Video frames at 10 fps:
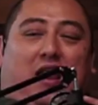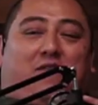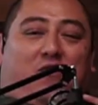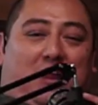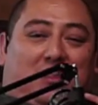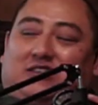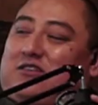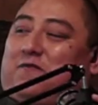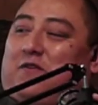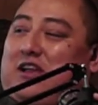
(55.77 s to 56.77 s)
to laugh, right? This
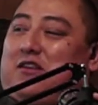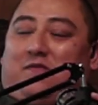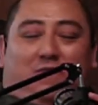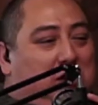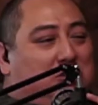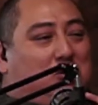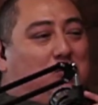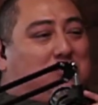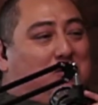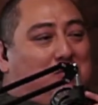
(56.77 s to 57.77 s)
is a fucking funny
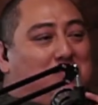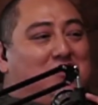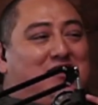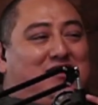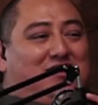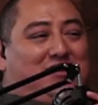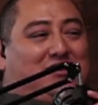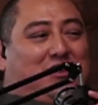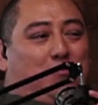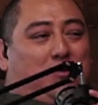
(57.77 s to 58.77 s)
show, so thanks for